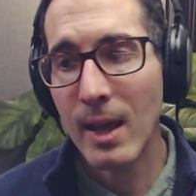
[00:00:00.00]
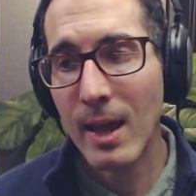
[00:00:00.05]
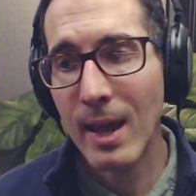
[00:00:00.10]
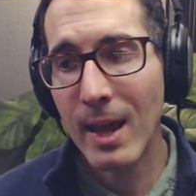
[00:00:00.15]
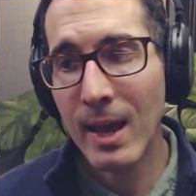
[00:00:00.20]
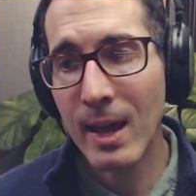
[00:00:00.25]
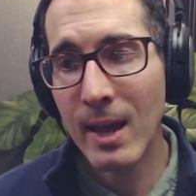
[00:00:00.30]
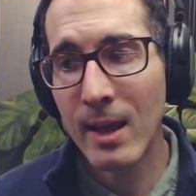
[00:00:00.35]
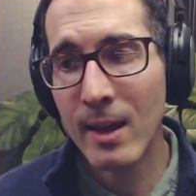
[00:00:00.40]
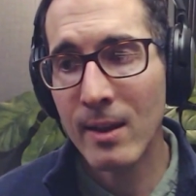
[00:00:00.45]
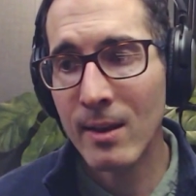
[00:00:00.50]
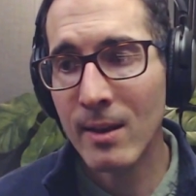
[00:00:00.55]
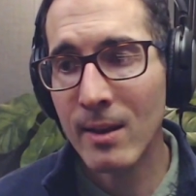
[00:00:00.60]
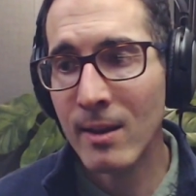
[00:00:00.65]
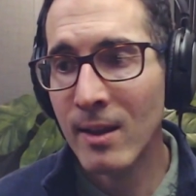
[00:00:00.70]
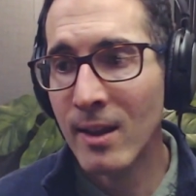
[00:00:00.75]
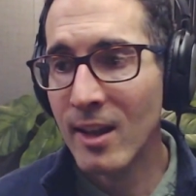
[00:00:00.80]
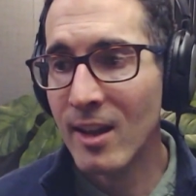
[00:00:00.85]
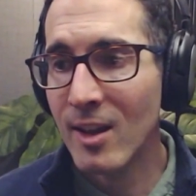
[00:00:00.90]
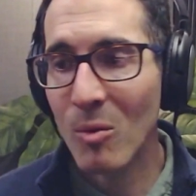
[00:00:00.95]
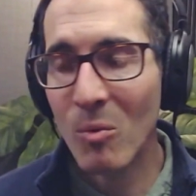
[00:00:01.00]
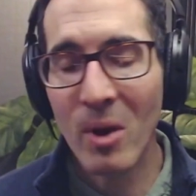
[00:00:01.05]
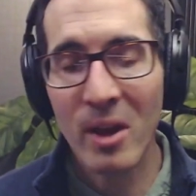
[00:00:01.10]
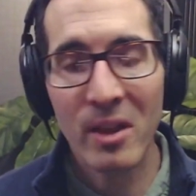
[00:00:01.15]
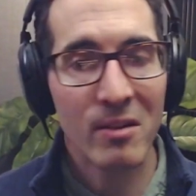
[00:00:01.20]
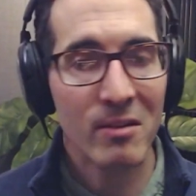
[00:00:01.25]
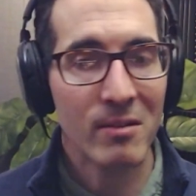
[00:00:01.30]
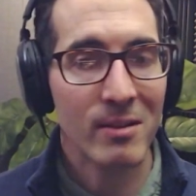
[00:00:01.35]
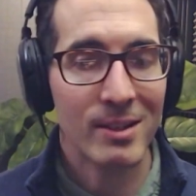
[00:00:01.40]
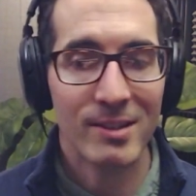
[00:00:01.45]
And
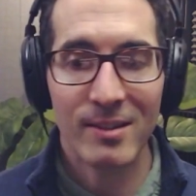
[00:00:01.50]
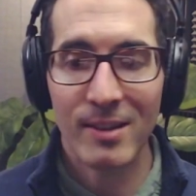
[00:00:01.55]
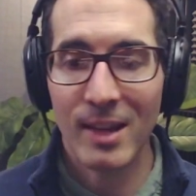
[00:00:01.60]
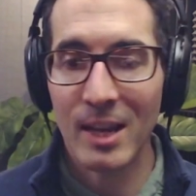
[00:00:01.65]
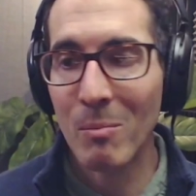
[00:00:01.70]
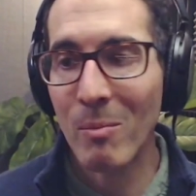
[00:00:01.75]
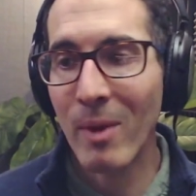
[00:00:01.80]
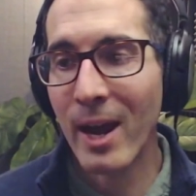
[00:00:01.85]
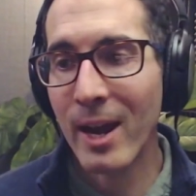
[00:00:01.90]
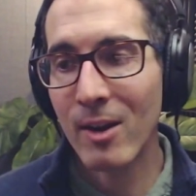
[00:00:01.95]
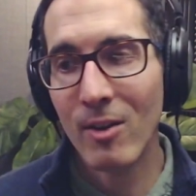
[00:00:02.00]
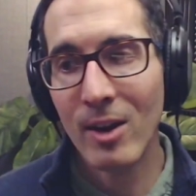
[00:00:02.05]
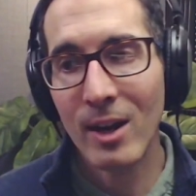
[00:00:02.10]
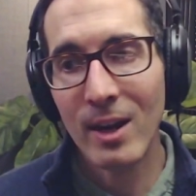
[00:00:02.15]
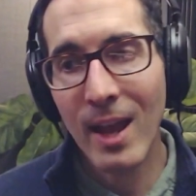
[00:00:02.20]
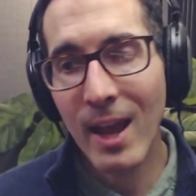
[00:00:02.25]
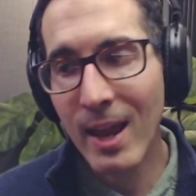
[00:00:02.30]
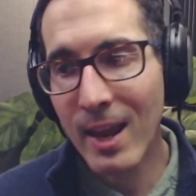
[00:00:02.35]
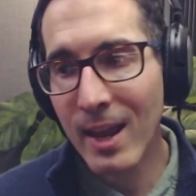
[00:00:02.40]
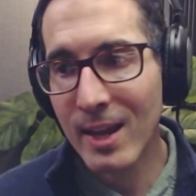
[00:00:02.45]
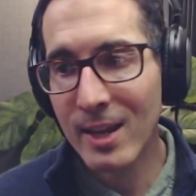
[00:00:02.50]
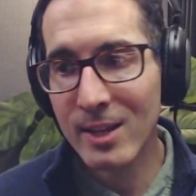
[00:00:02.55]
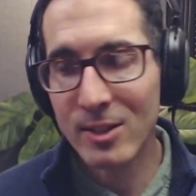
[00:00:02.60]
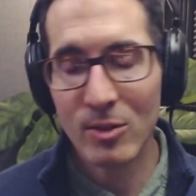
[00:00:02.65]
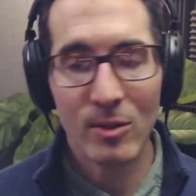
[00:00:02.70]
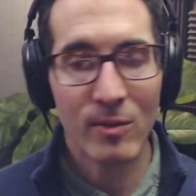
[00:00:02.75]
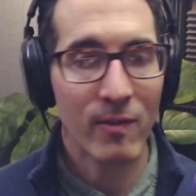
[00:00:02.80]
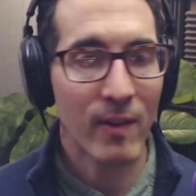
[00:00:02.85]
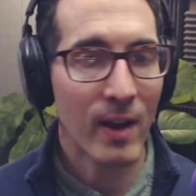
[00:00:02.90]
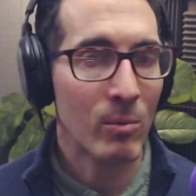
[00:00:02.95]
whether it's like migraine headaches
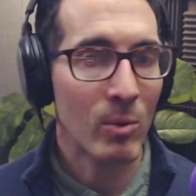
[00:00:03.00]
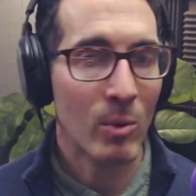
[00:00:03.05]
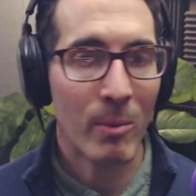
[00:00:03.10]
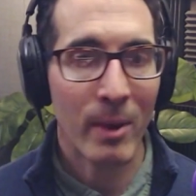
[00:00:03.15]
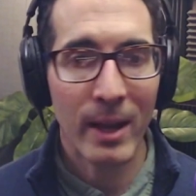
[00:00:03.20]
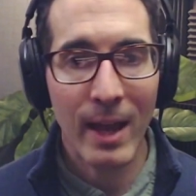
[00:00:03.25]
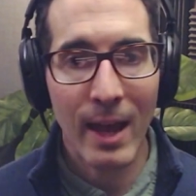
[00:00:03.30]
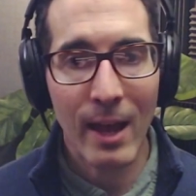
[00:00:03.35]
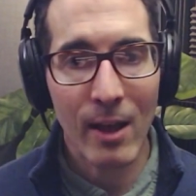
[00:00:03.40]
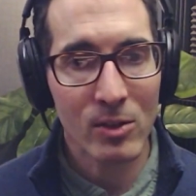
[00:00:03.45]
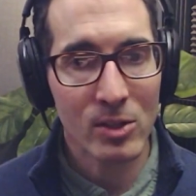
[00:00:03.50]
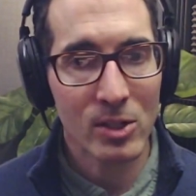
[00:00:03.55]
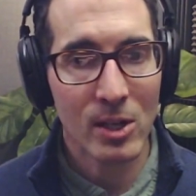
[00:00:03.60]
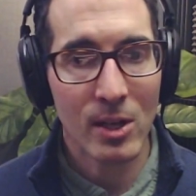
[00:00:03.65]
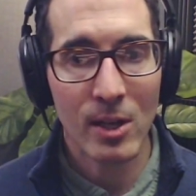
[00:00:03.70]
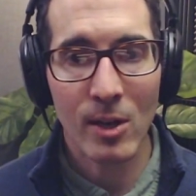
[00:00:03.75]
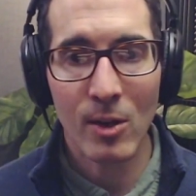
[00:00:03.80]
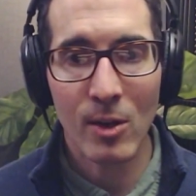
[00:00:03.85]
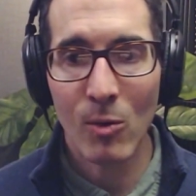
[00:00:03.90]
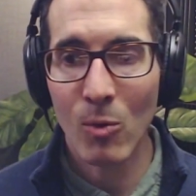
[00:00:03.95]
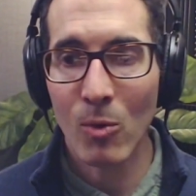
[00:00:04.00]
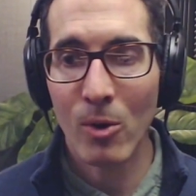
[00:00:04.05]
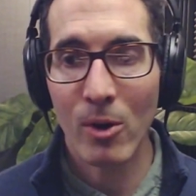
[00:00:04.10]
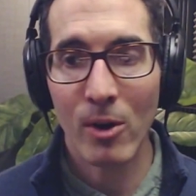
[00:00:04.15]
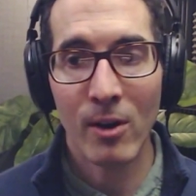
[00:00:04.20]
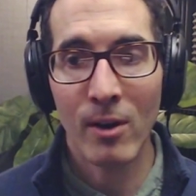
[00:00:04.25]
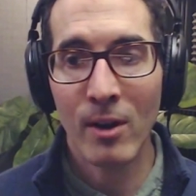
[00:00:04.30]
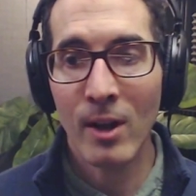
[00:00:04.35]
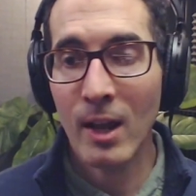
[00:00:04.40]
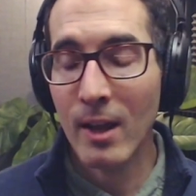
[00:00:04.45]
or fibromyalgia,
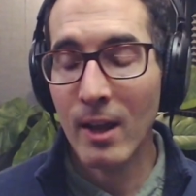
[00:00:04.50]
or